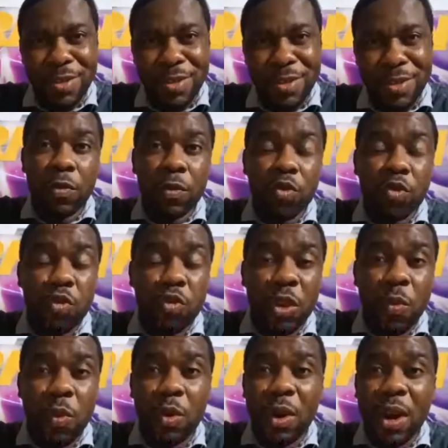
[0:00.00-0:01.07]
If you
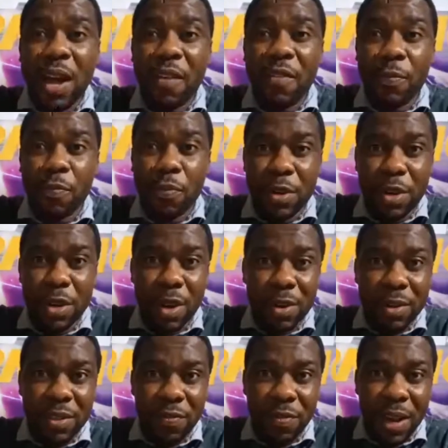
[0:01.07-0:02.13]
truly want to have a
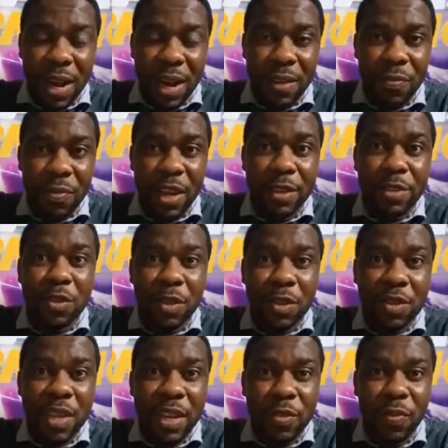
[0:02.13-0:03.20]
productive life, a
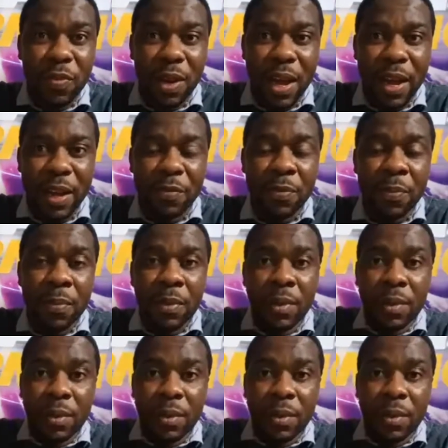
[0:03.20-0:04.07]
successful life,